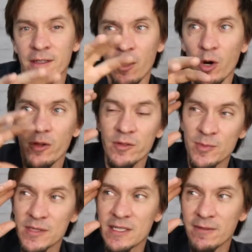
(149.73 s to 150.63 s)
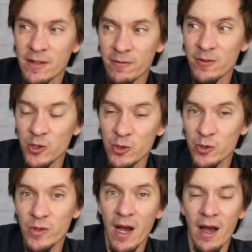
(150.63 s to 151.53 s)
or the specific
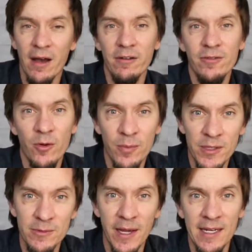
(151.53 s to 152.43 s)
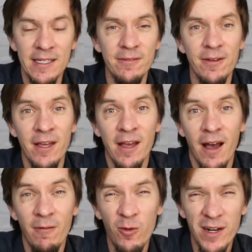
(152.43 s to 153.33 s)
view of or perspective
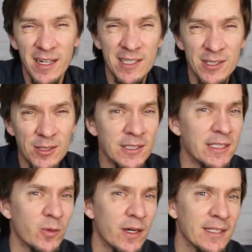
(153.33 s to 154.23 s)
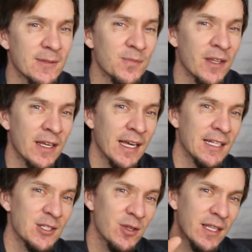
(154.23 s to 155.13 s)
of what a consultant was. And
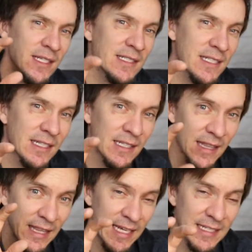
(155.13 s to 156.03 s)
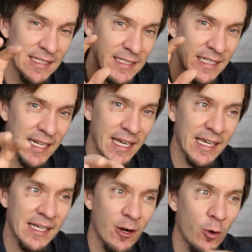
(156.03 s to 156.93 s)
so this lesson
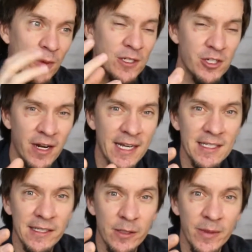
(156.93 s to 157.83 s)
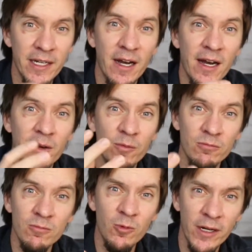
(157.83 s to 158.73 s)
today opens your eyes a little bit on
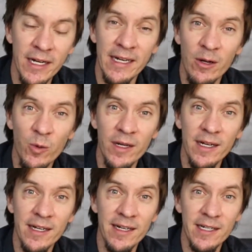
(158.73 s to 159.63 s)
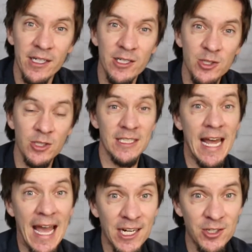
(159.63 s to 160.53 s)
what a consultant
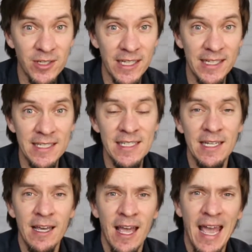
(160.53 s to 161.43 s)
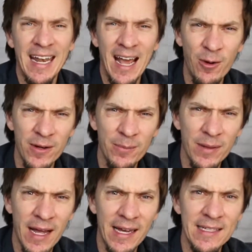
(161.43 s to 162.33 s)
actually is and how it
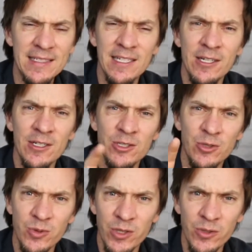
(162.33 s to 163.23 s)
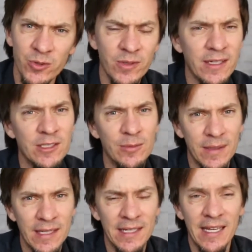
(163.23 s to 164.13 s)
applies to you, to
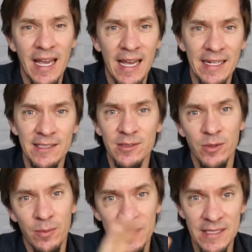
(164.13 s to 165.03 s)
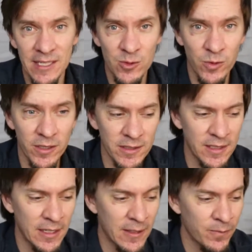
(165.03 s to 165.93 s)
me, and the business world.
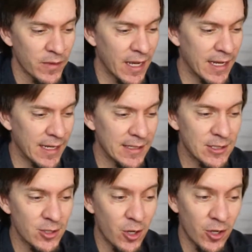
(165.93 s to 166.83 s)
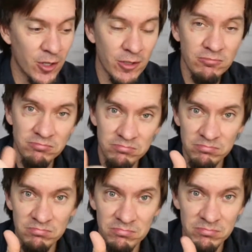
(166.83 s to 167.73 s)
And so
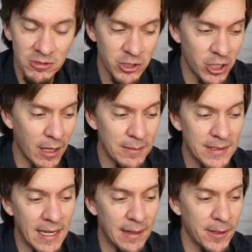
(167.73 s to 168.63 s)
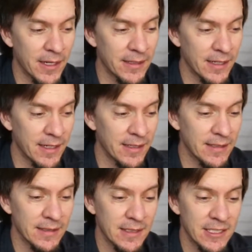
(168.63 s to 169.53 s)
good job, Sam,
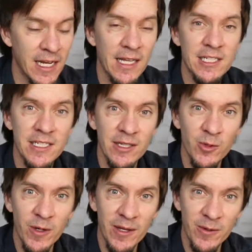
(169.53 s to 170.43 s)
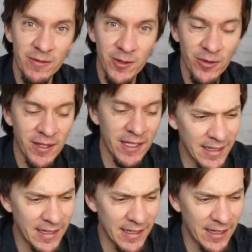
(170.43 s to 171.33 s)
on challenging the way we view things.
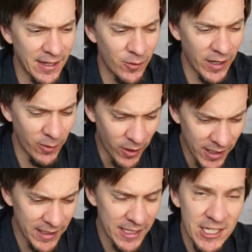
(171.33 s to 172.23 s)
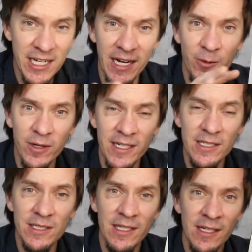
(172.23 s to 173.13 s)
What I wanted to share
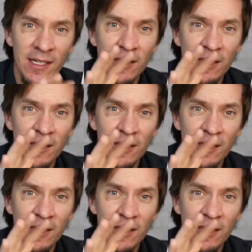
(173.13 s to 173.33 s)
was